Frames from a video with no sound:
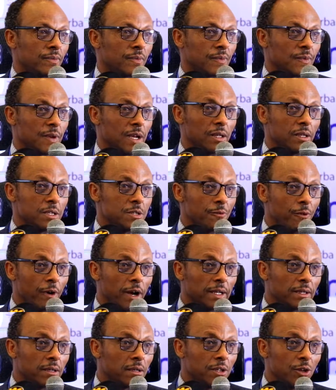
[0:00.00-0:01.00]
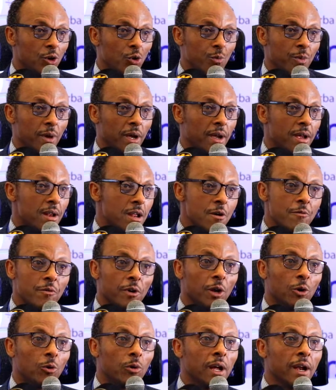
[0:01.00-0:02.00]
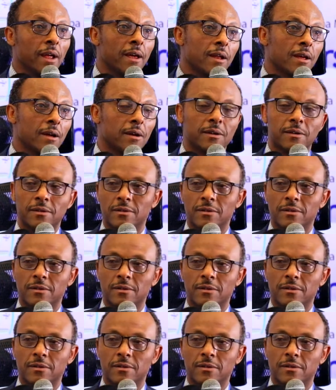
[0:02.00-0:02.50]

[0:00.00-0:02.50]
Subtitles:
That is fact in Ethiopia in every rural area.